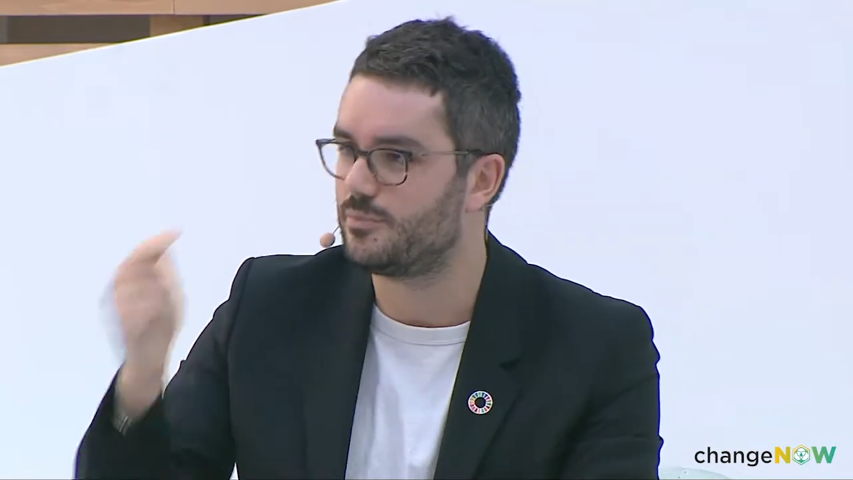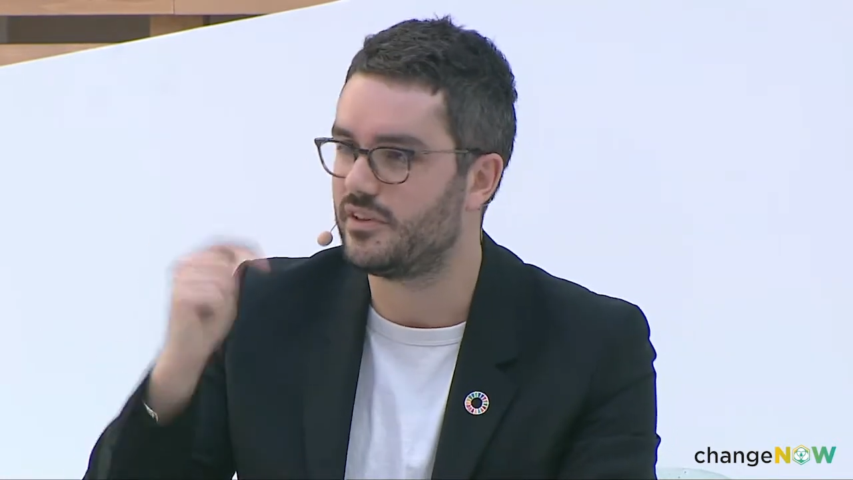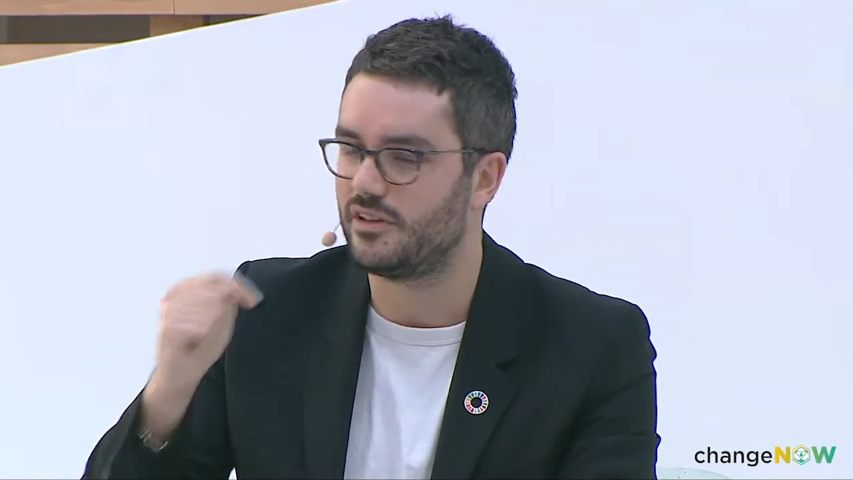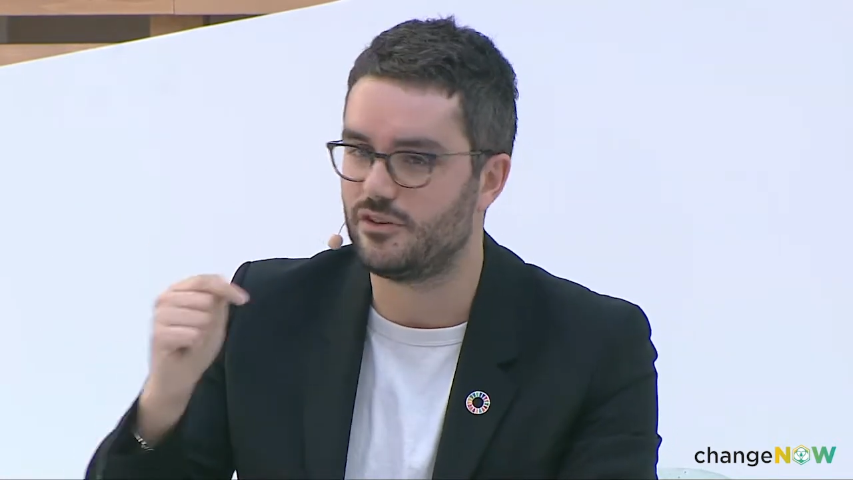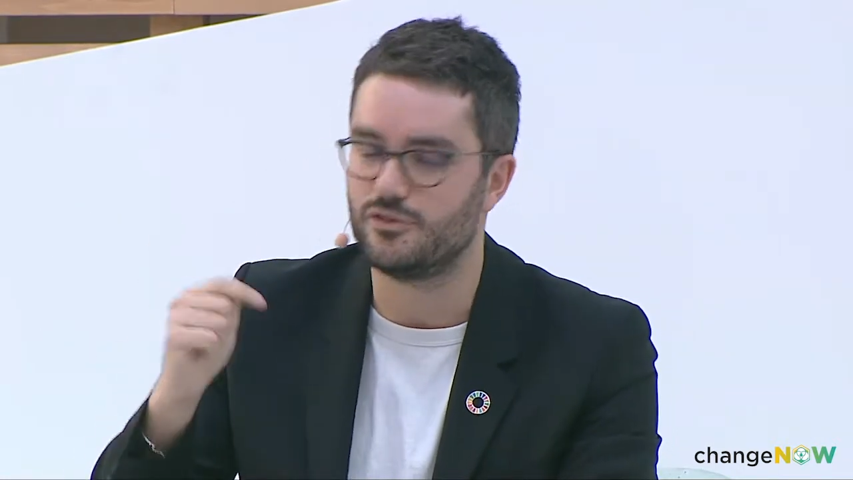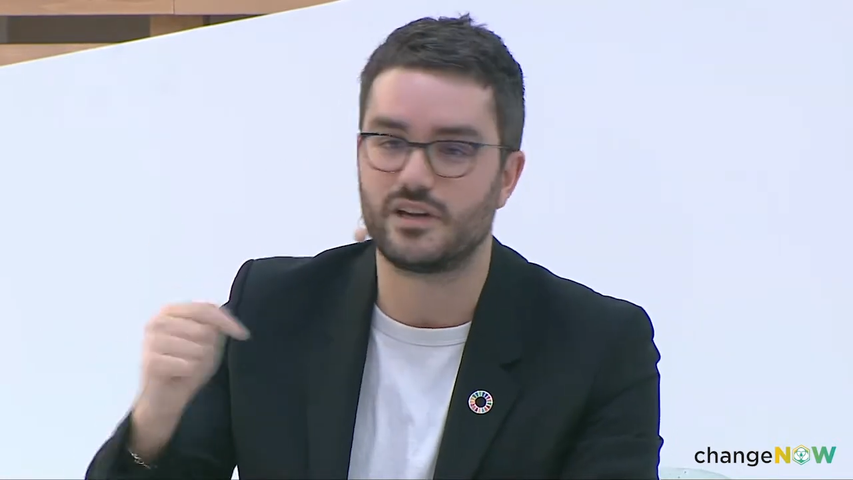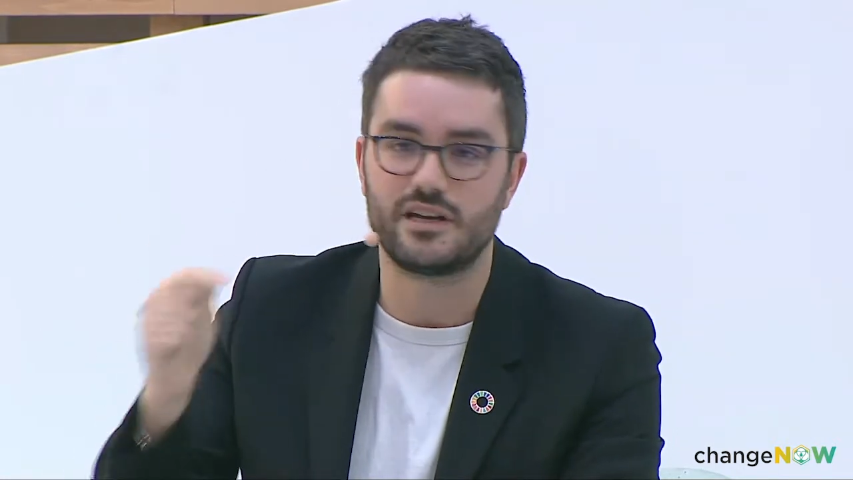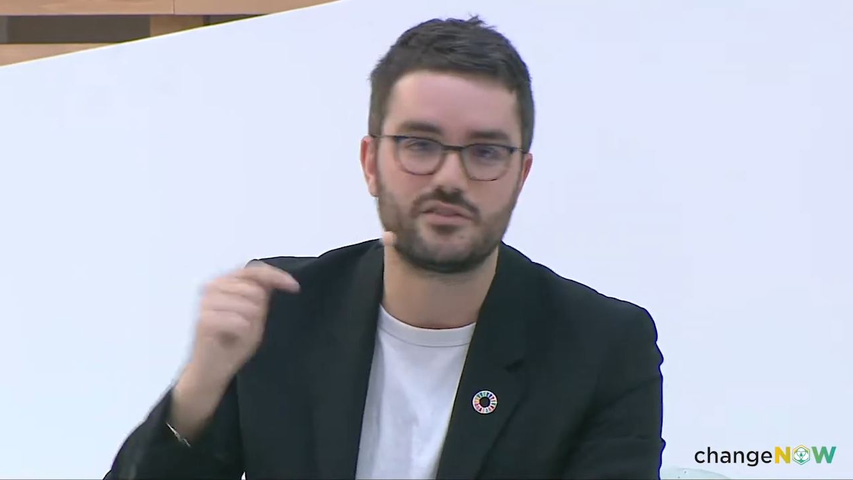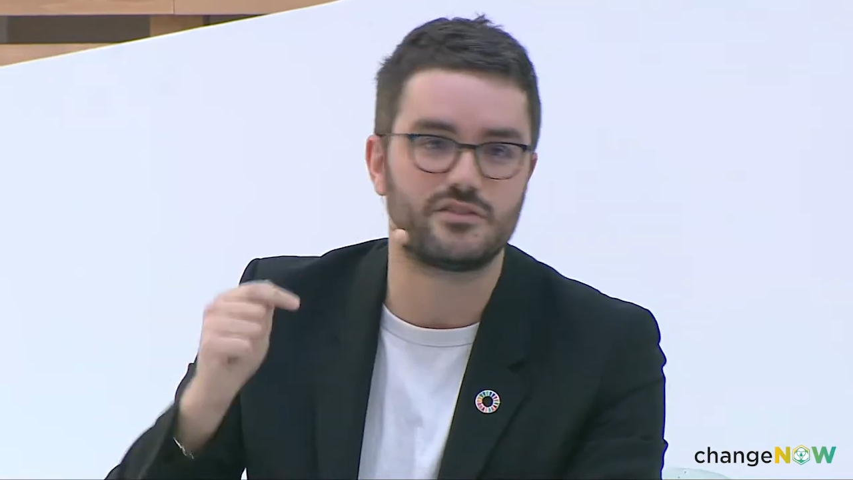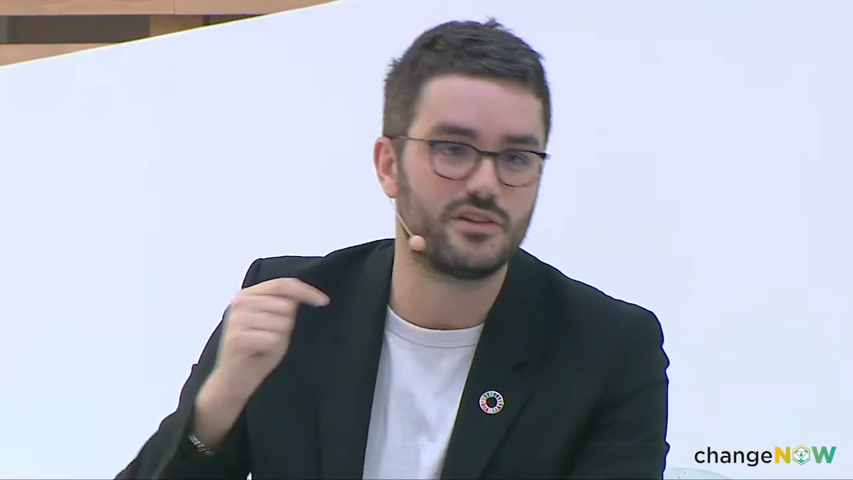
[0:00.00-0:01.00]
the
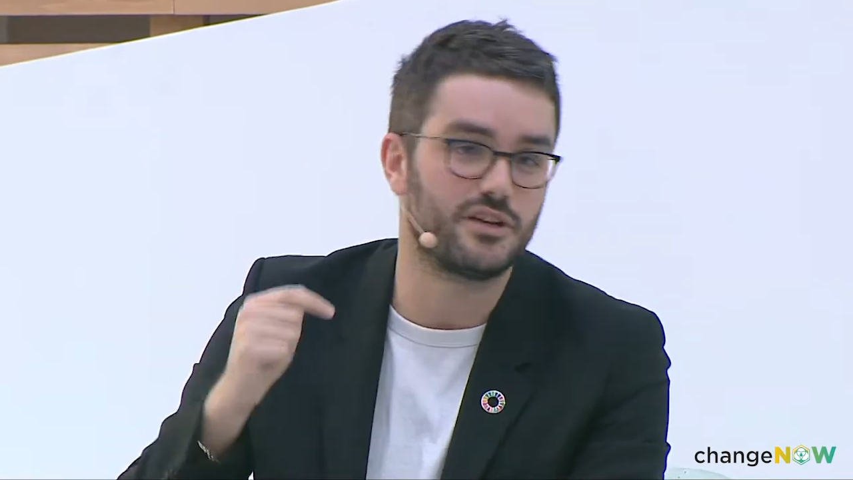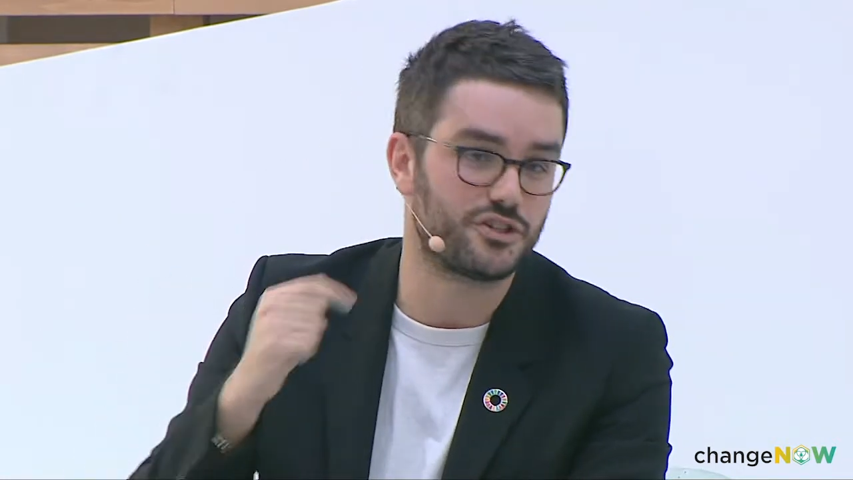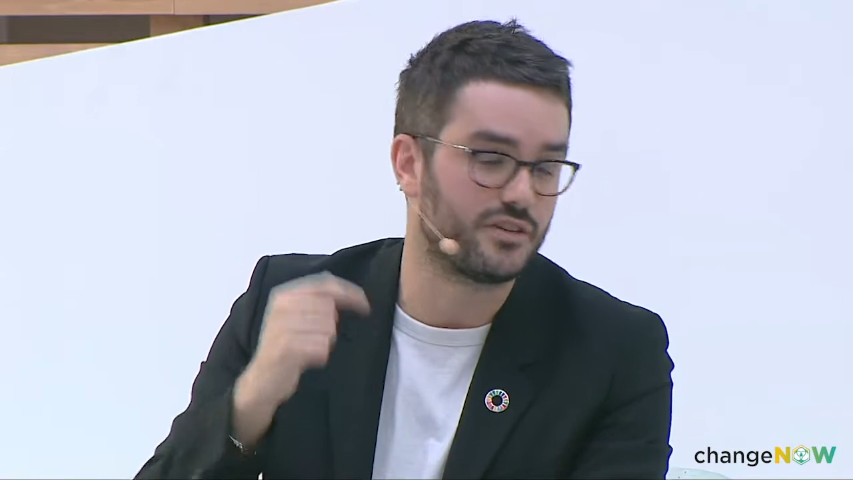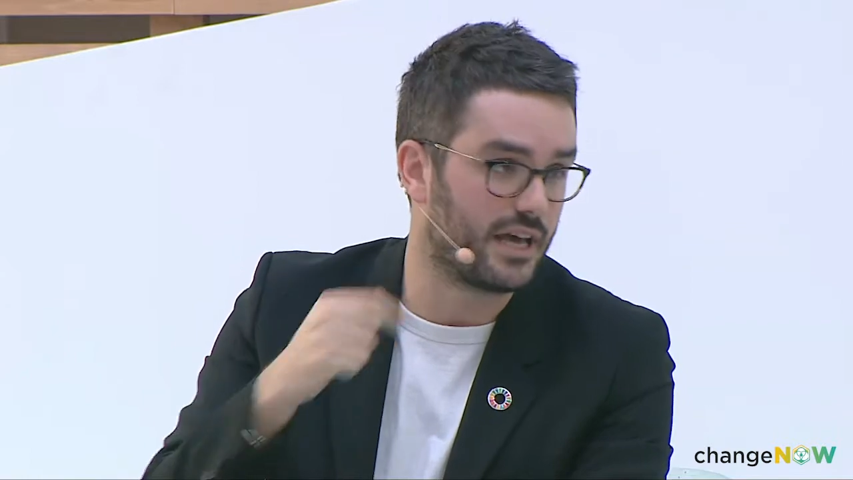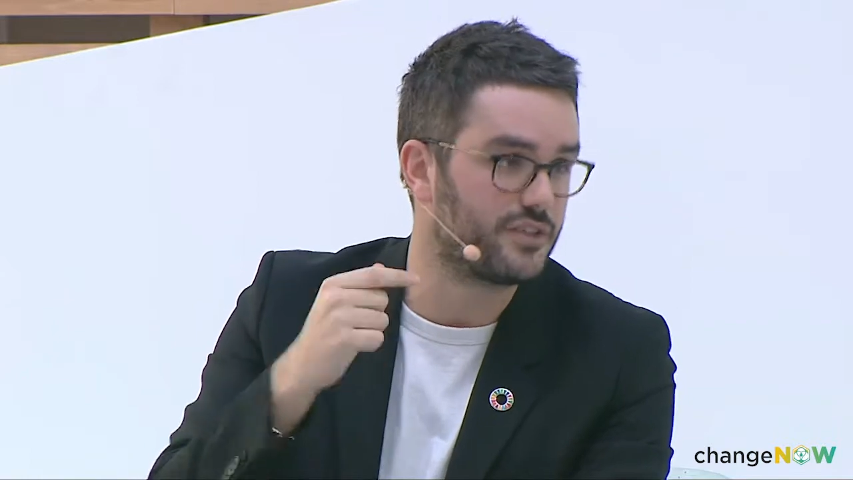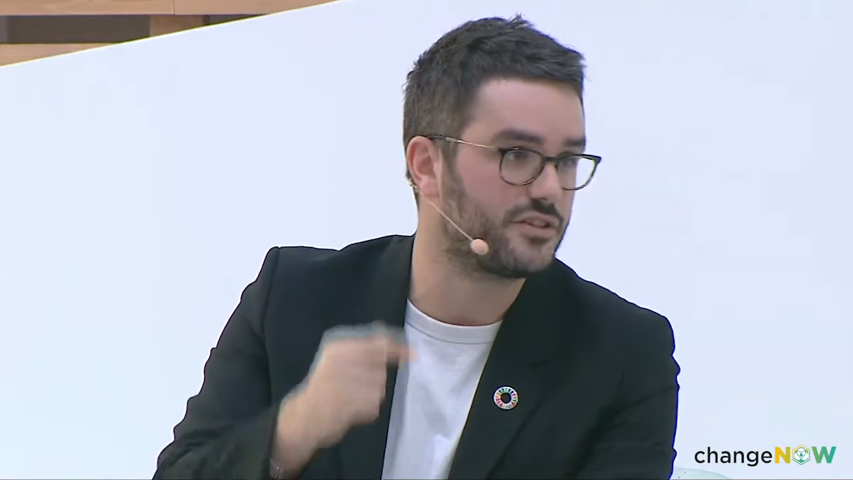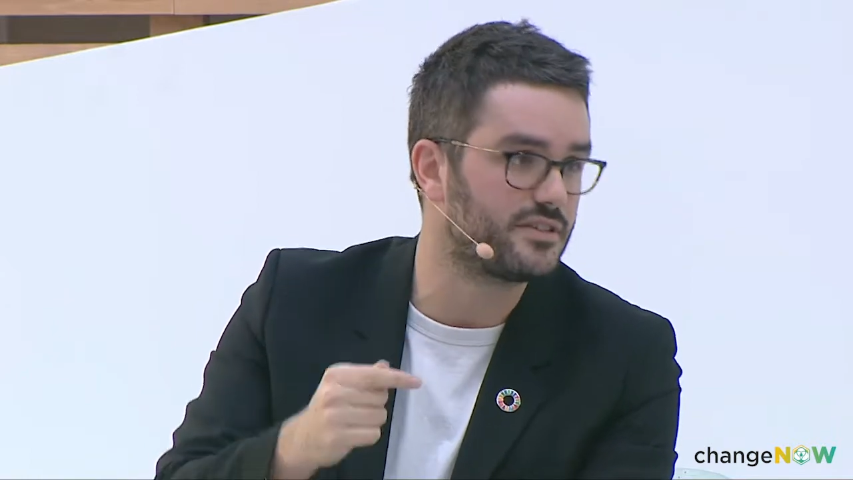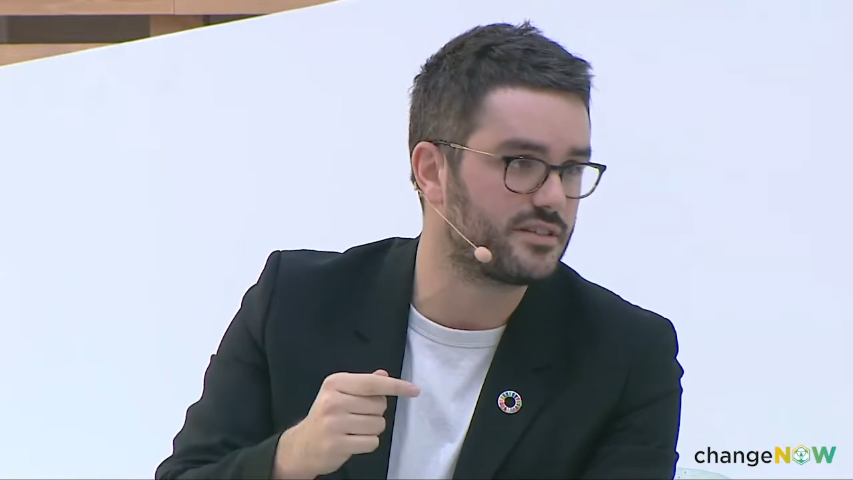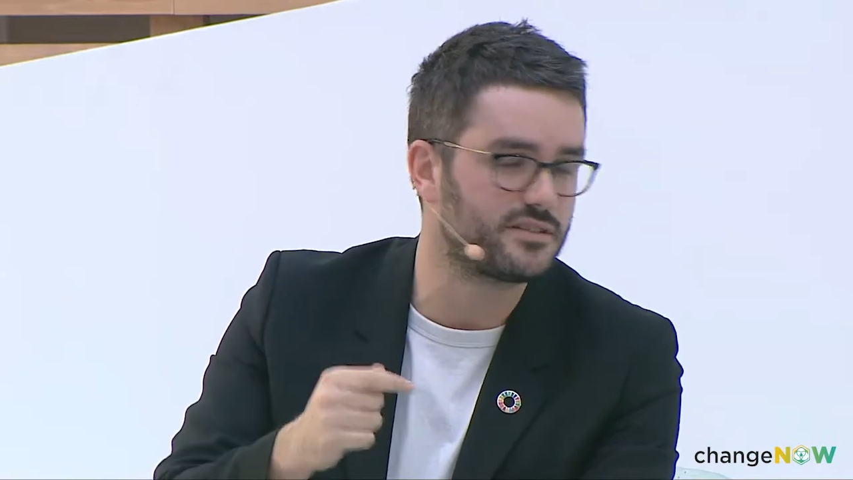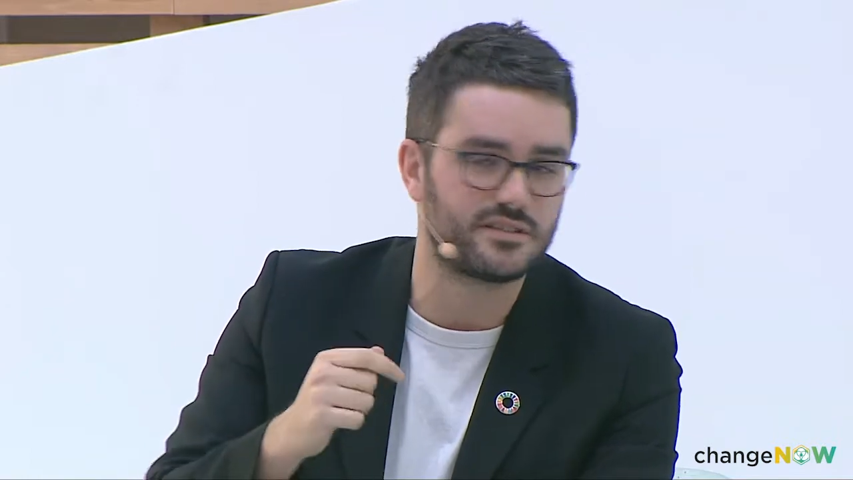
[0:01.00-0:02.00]
United Nations
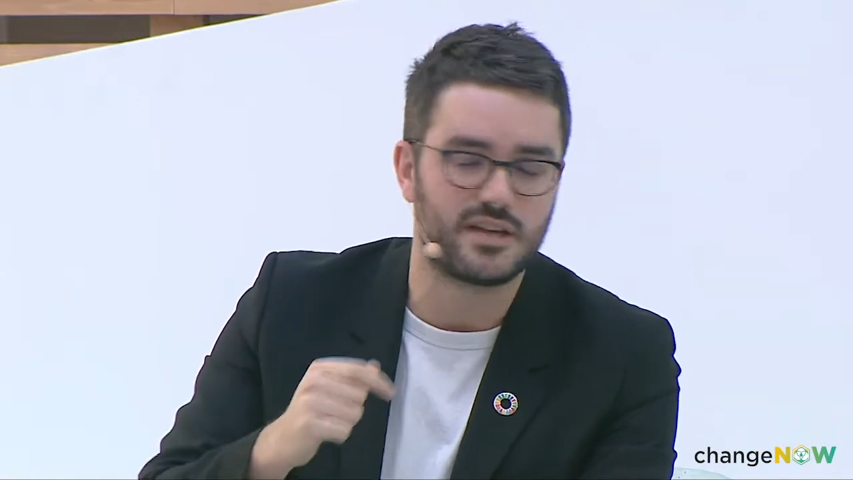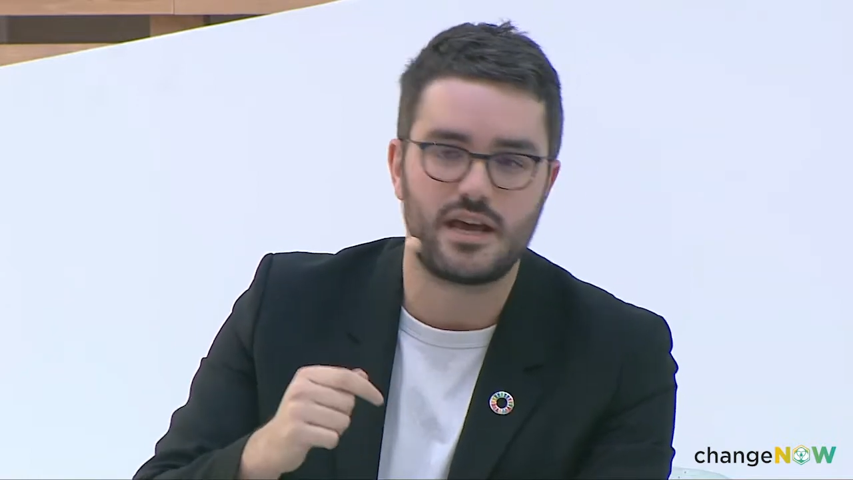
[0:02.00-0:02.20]
agencies